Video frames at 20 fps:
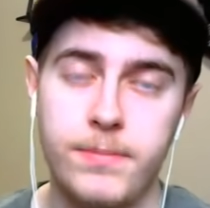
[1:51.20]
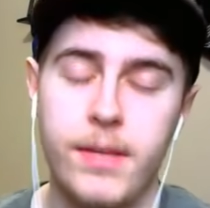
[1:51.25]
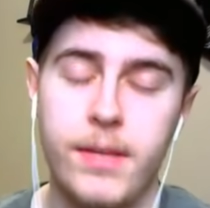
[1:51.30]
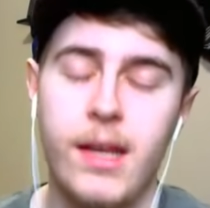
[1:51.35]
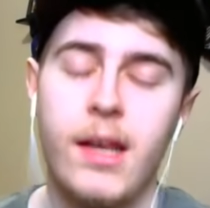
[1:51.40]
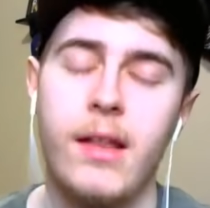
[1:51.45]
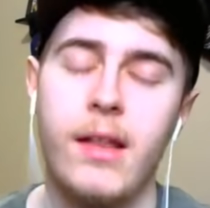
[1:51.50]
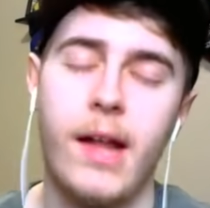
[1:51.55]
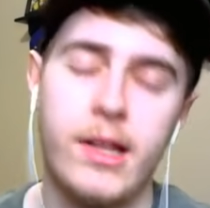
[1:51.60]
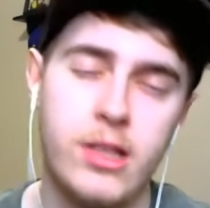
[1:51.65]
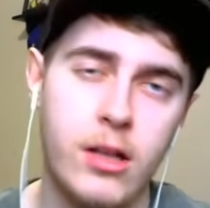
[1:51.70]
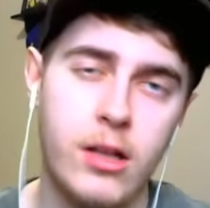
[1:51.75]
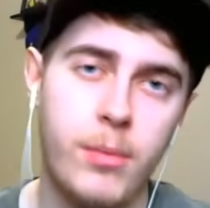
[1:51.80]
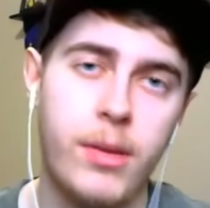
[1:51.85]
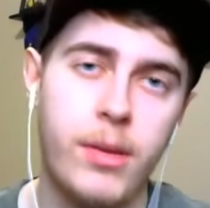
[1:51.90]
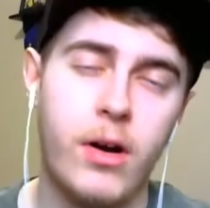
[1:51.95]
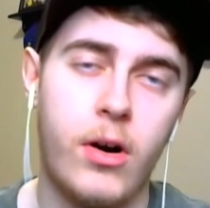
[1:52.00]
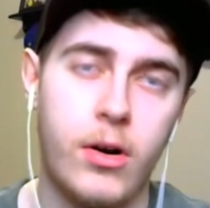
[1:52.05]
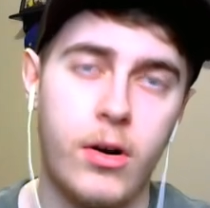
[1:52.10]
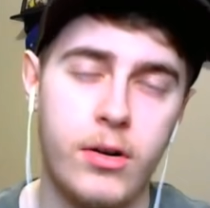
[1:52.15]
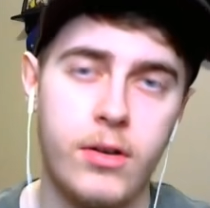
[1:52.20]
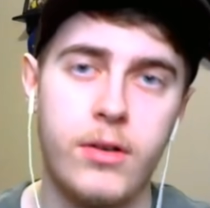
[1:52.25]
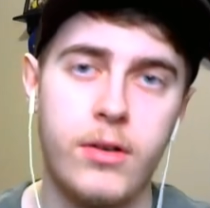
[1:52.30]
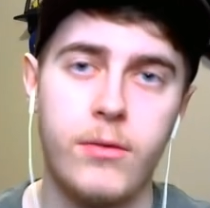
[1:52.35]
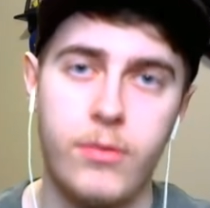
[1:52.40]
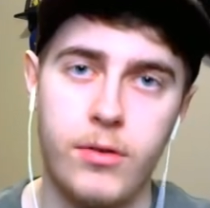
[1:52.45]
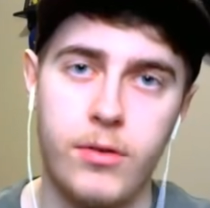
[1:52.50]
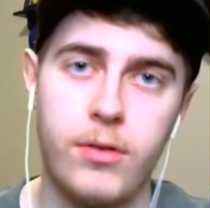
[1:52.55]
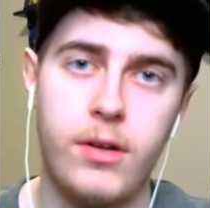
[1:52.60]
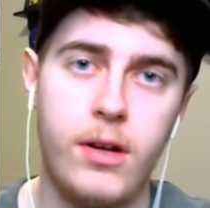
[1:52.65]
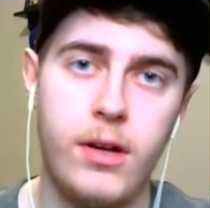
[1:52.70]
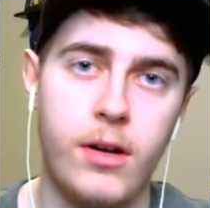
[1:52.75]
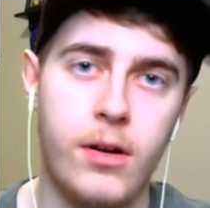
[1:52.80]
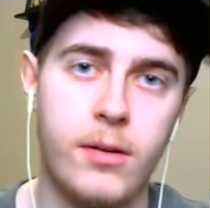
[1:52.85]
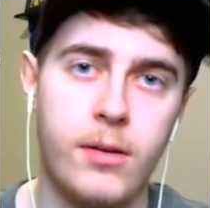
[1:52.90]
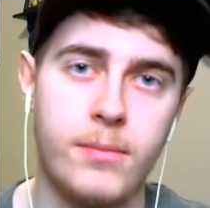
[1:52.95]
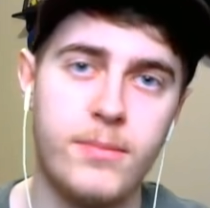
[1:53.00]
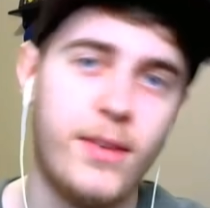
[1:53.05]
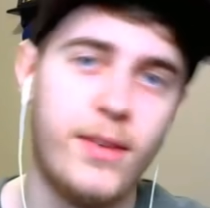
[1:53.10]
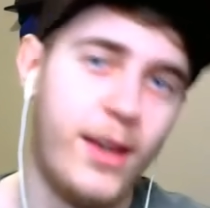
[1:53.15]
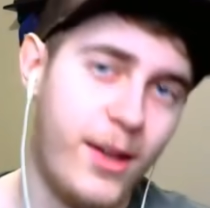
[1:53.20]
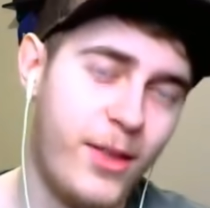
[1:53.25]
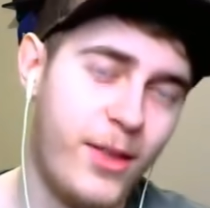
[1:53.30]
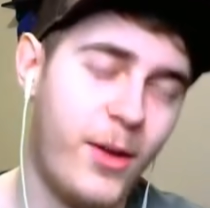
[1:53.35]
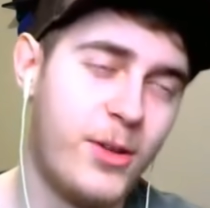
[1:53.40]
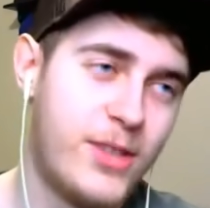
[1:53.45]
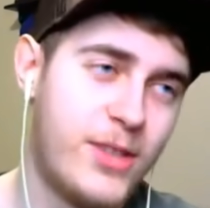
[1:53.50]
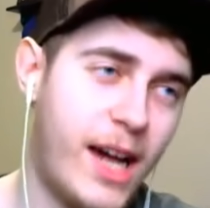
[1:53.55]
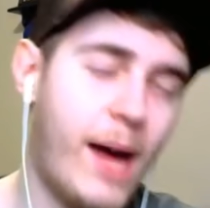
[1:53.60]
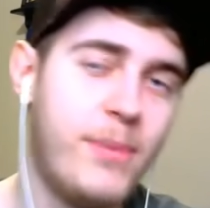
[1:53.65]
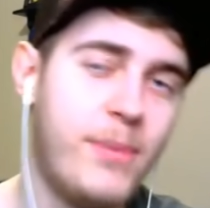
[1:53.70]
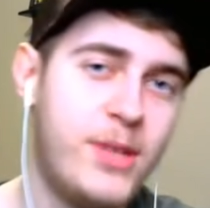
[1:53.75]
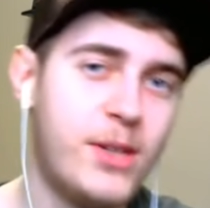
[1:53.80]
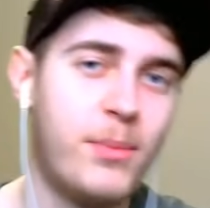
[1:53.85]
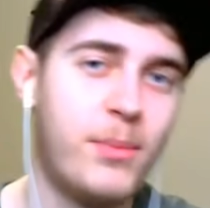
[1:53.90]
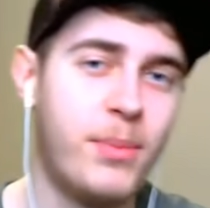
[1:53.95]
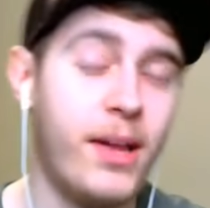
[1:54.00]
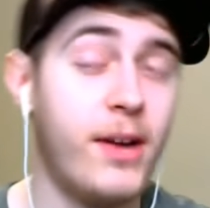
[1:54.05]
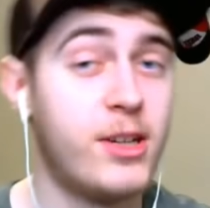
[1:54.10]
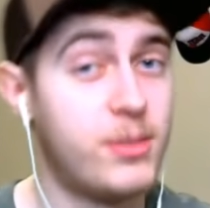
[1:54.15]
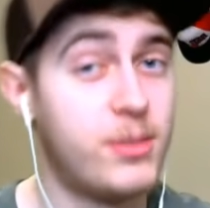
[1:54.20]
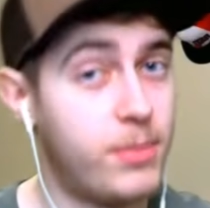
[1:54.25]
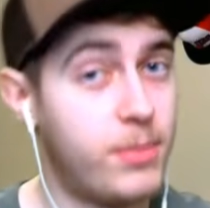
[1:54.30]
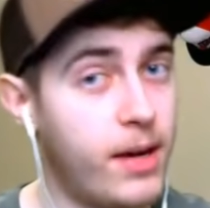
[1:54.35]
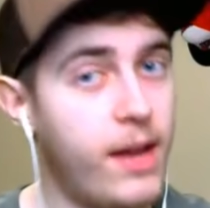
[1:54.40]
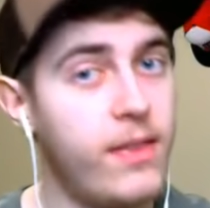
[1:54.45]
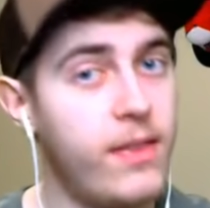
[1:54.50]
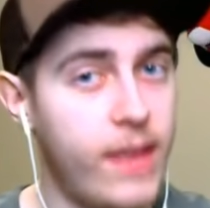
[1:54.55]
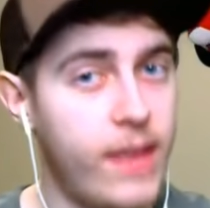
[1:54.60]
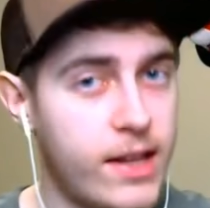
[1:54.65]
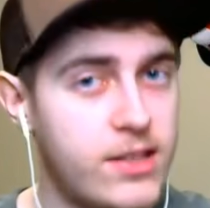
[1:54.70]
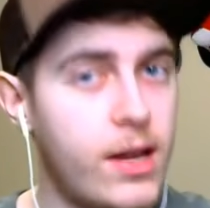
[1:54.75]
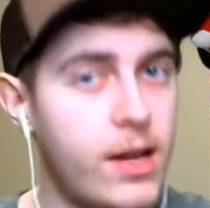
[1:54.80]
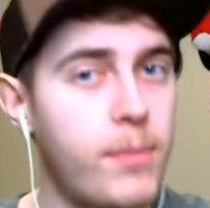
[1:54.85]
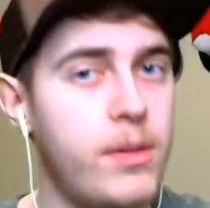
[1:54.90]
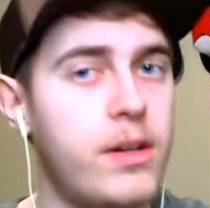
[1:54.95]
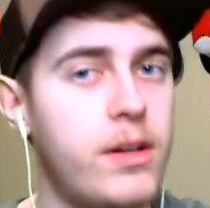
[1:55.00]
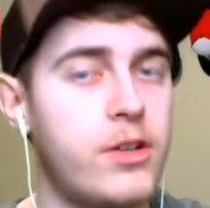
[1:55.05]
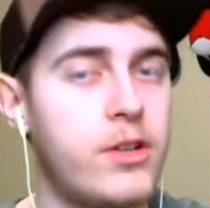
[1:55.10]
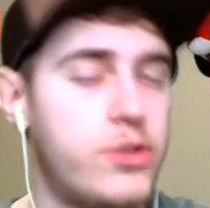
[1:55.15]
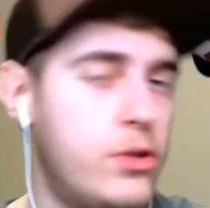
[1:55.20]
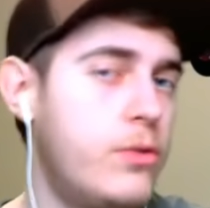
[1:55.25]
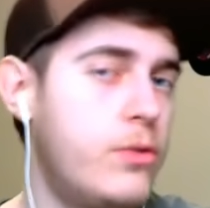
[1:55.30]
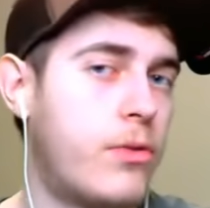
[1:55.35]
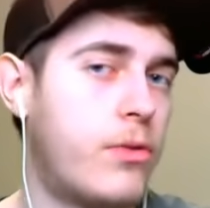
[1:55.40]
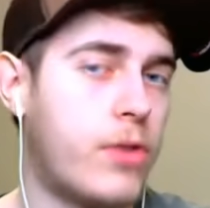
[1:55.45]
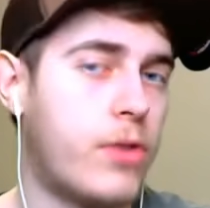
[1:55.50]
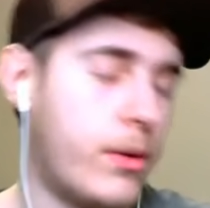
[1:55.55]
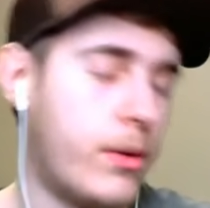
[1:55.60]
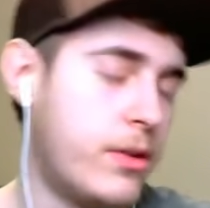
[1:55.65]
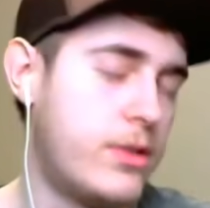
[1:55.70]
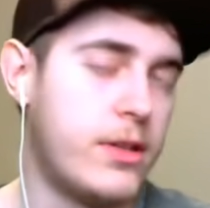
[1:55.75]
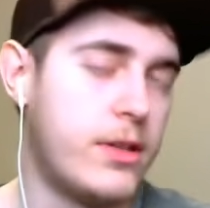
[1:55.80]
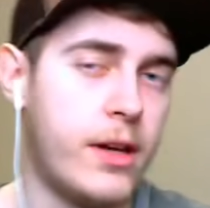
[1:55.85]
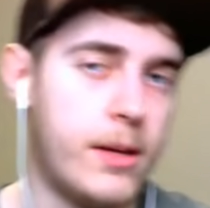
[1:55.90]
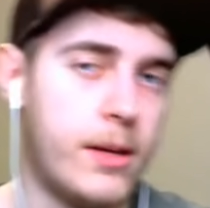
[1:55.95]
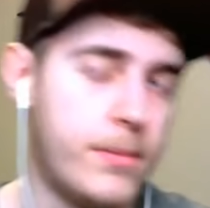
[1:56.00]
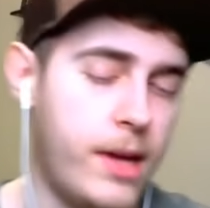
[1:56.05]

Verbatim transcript: that's a little bit harder for you know those top tier players, but that's something to shoot for, I would say.